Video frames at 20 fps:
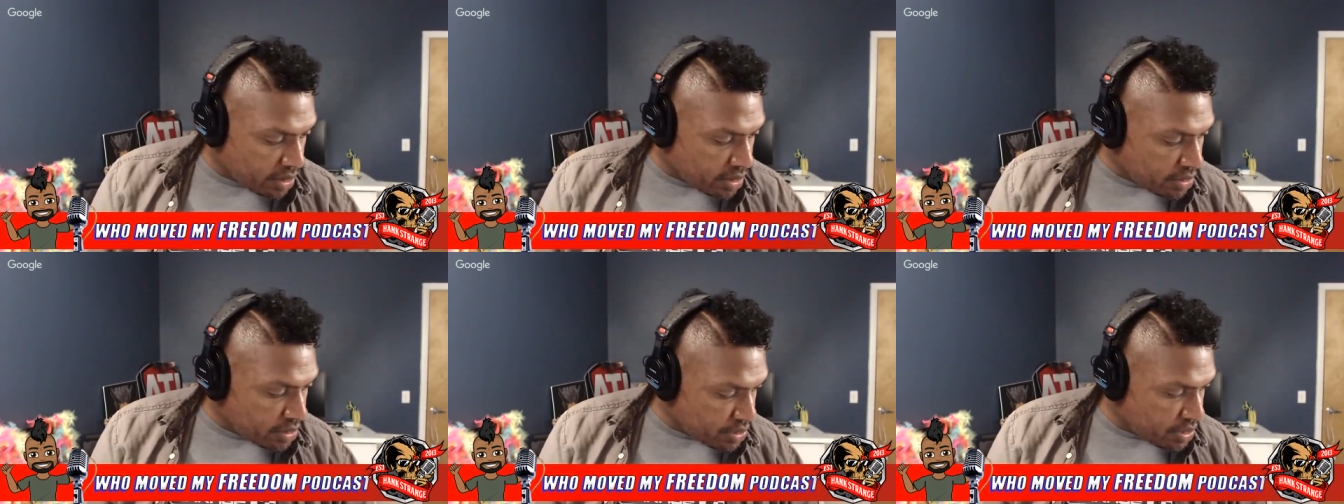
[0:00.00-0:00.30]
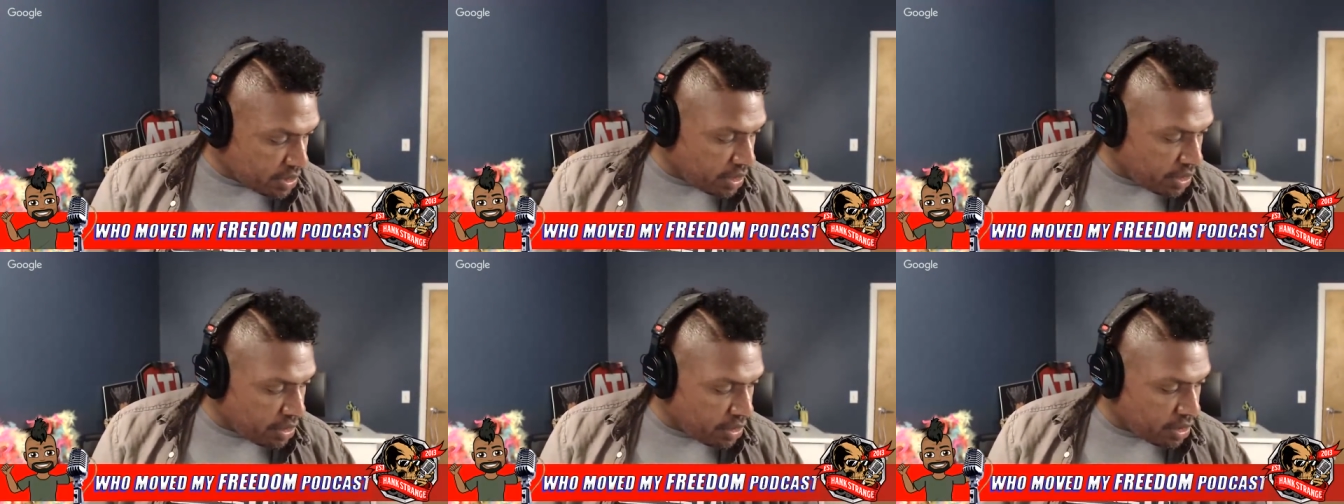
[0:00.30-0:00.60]
So
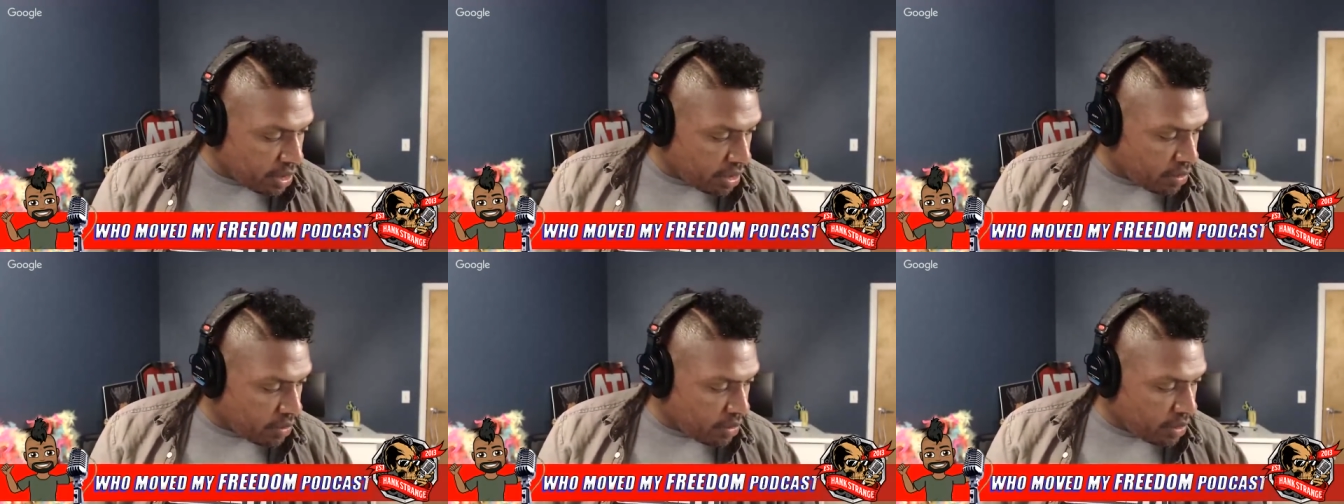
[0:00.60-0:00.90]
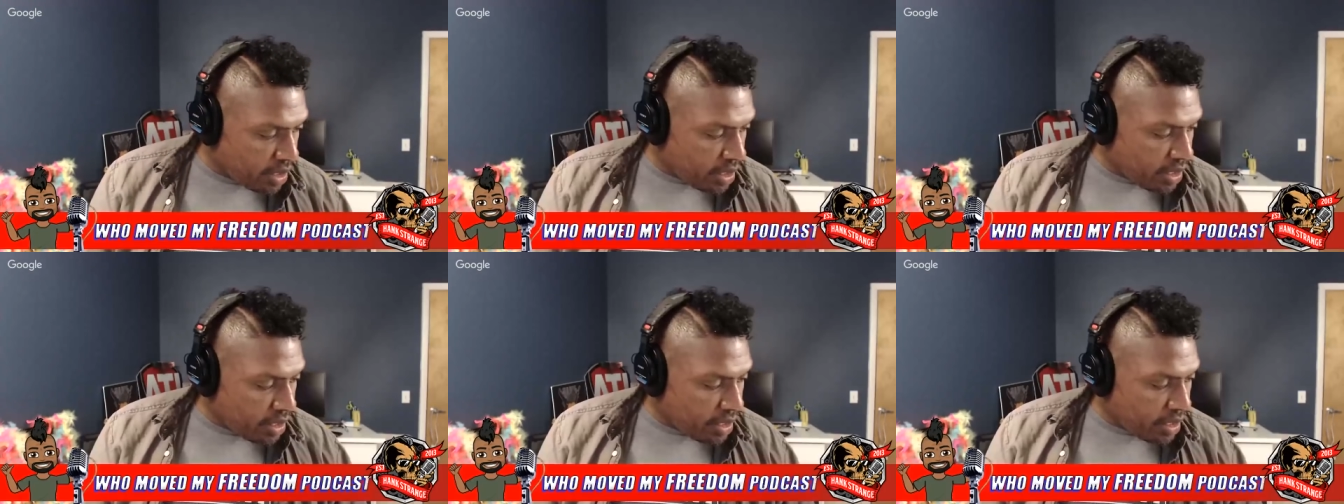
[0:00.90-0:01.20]
there you go.
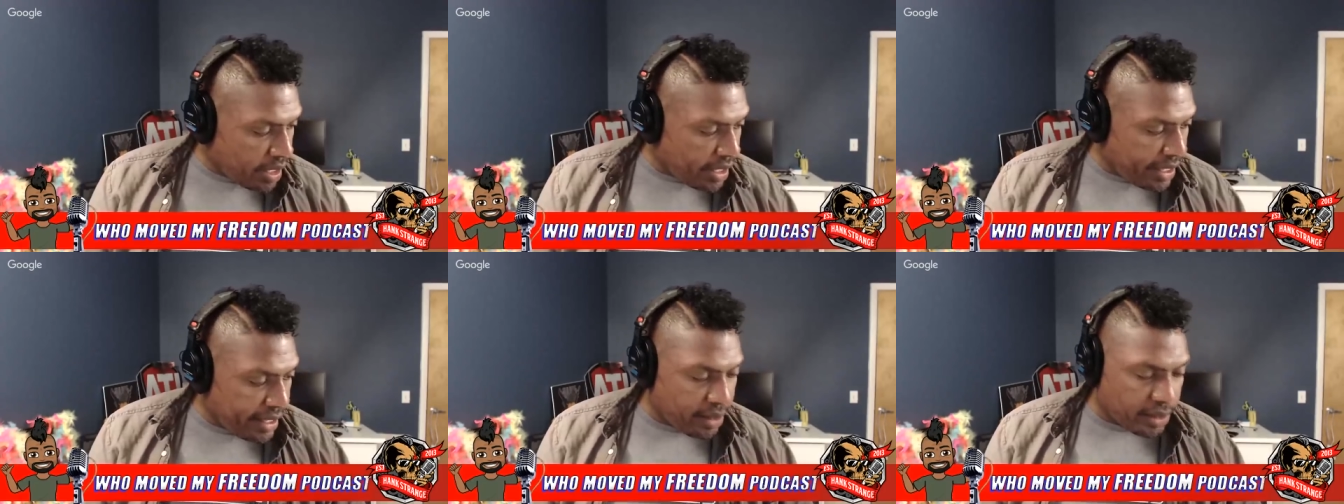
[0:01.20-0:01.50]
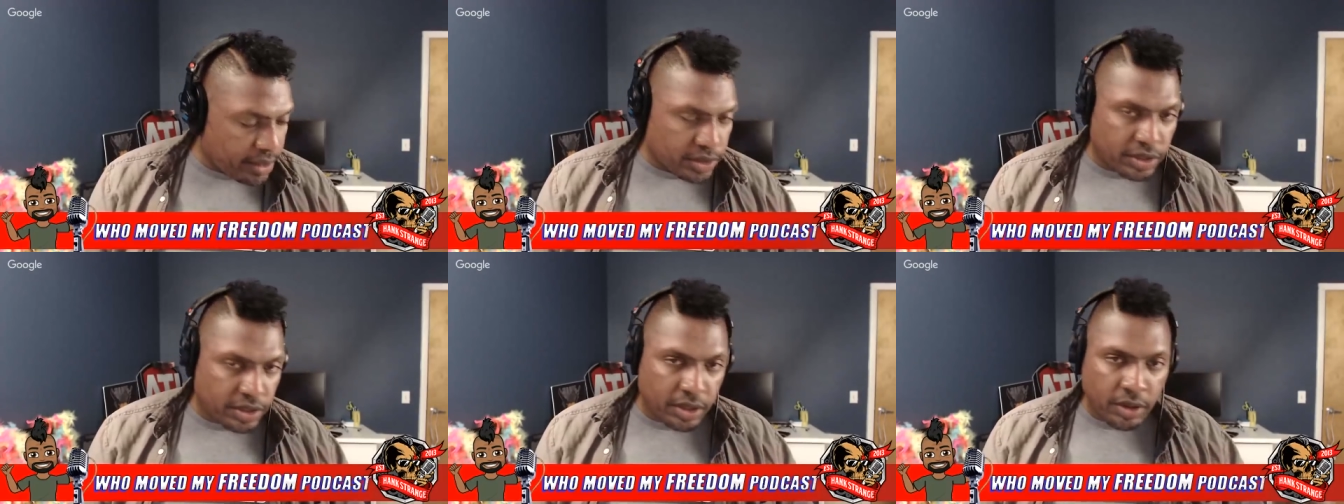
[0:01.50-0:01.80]
I
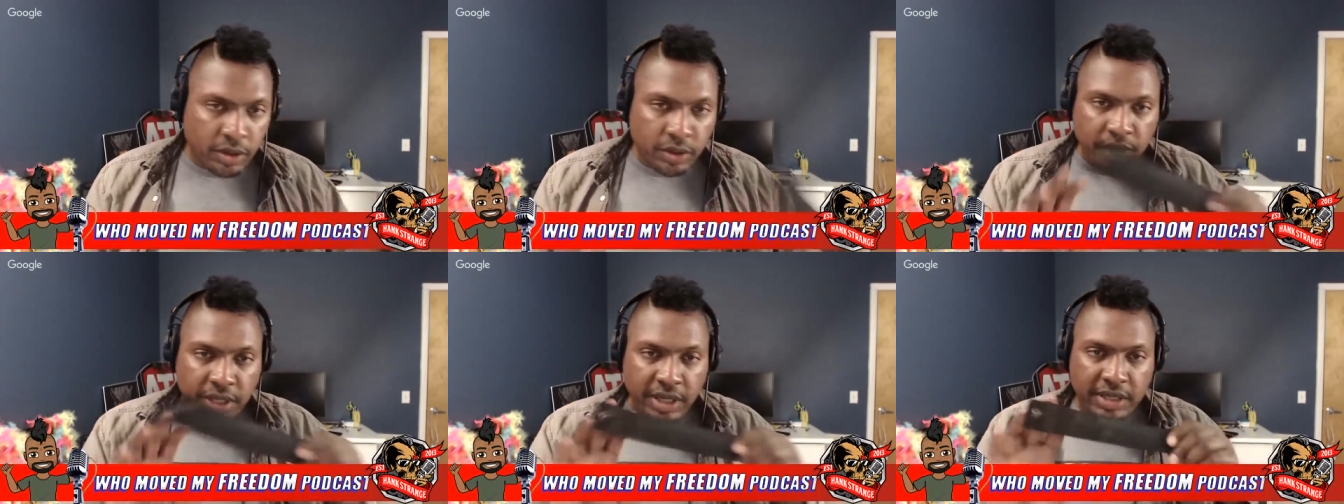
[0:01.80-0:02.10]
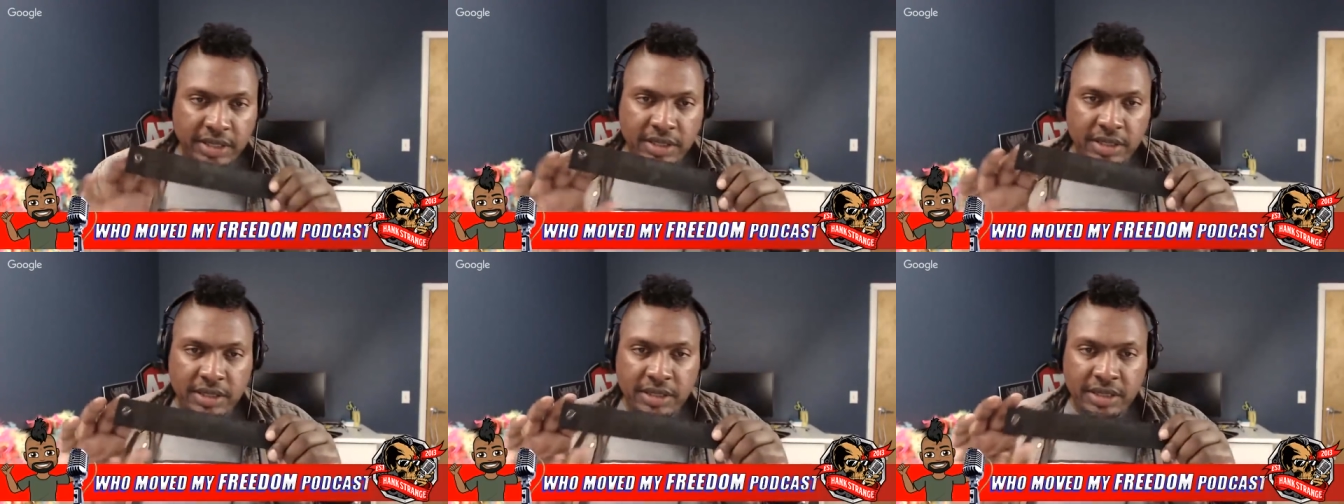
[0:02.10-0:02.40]
also
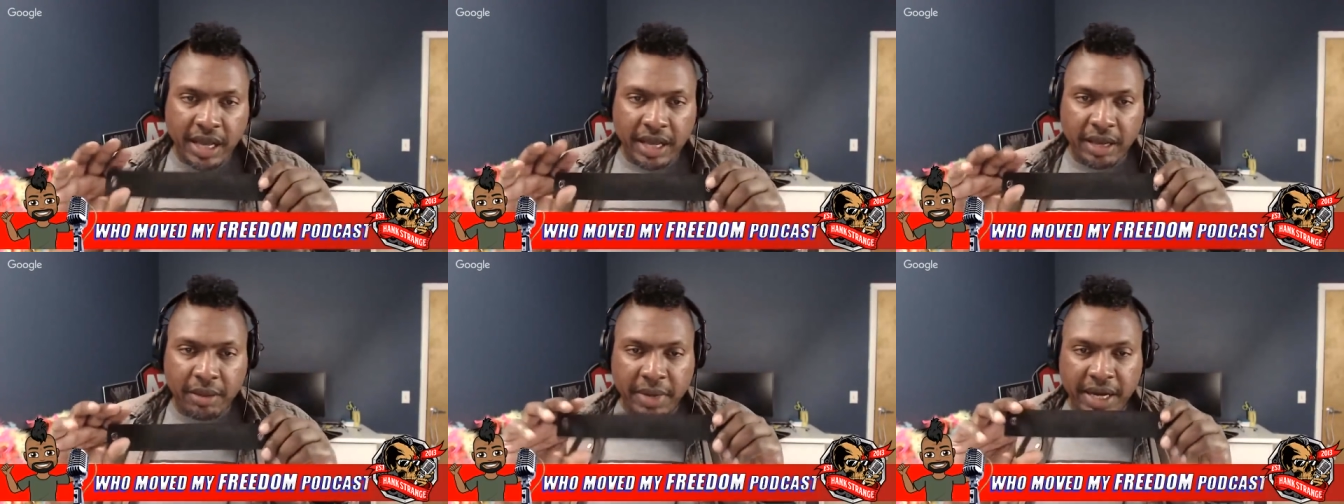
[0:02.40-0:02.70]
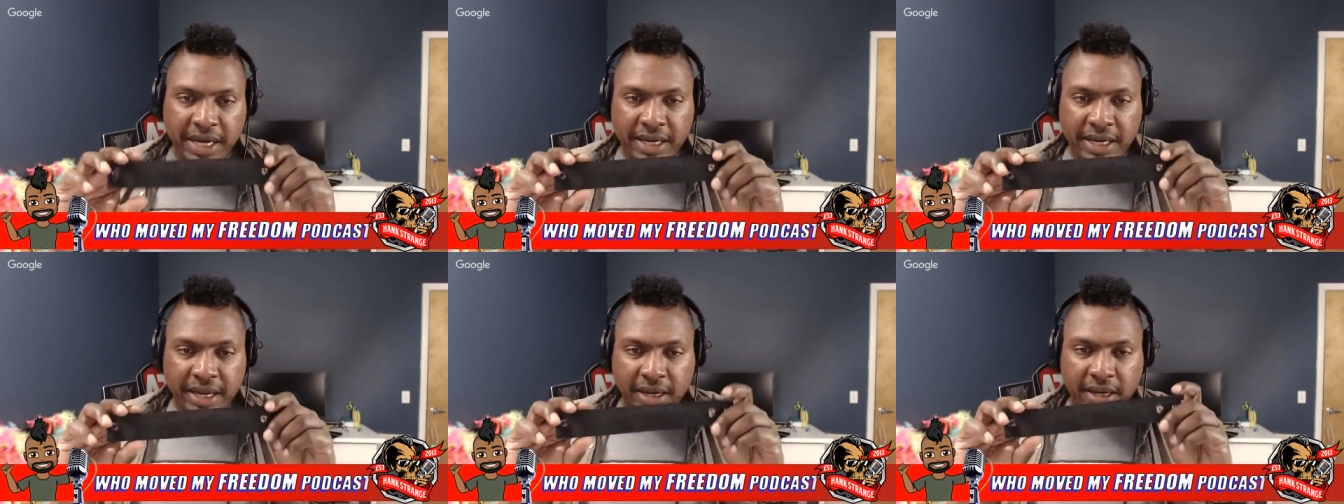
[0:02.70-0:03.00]
this is like my
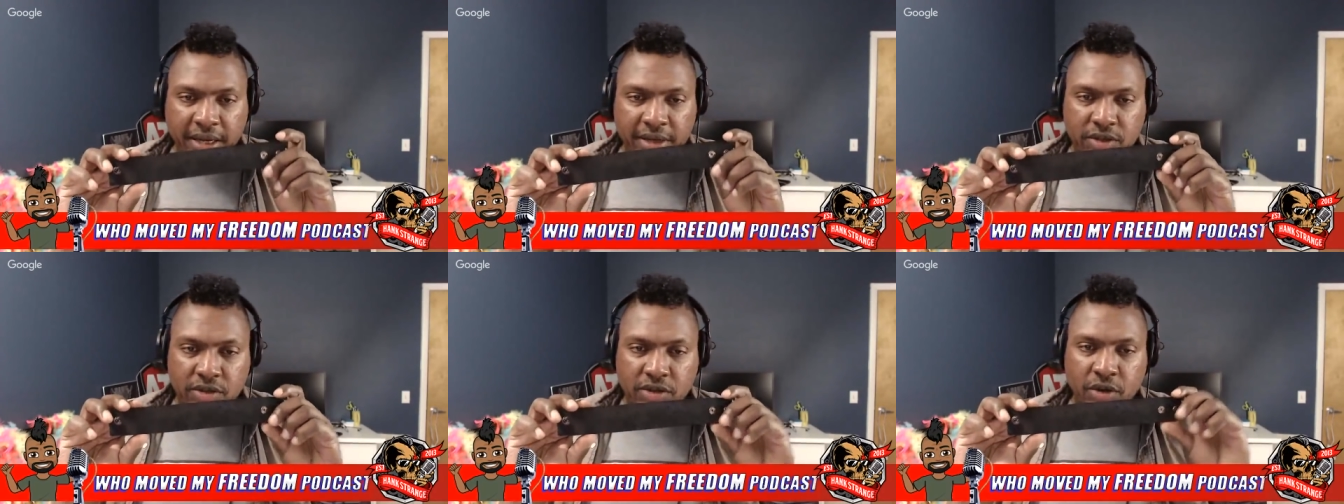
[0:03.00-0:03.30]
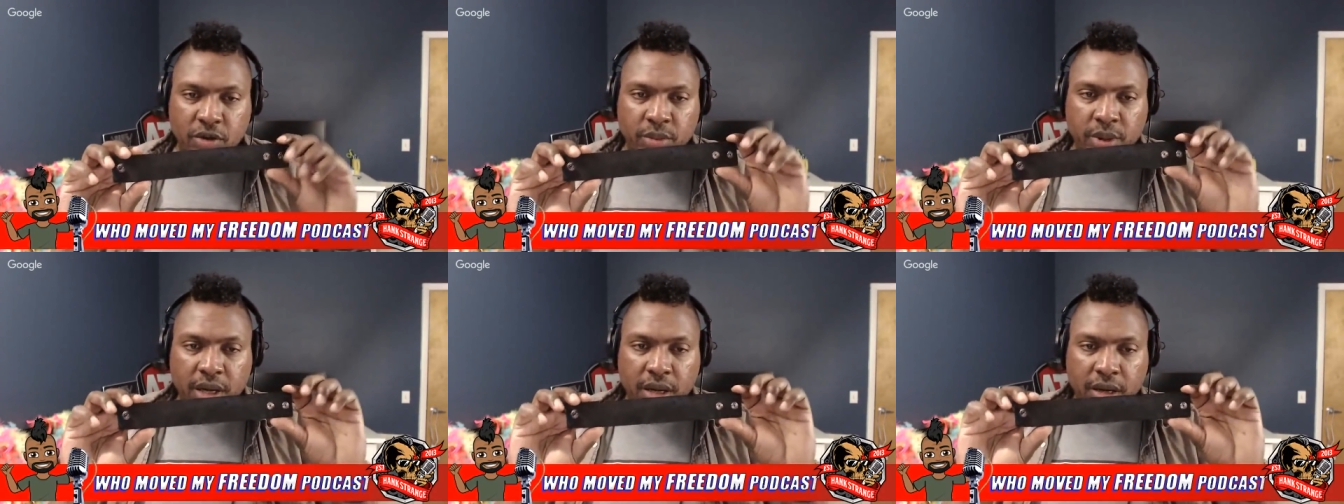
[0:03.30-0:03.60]
neck is
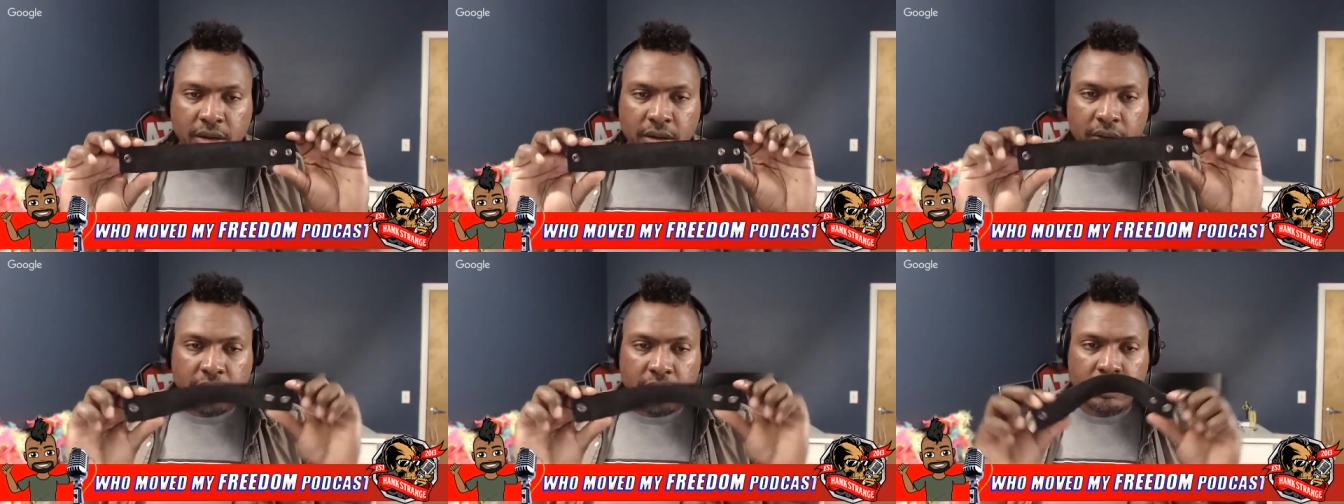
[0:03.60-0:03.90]
too big.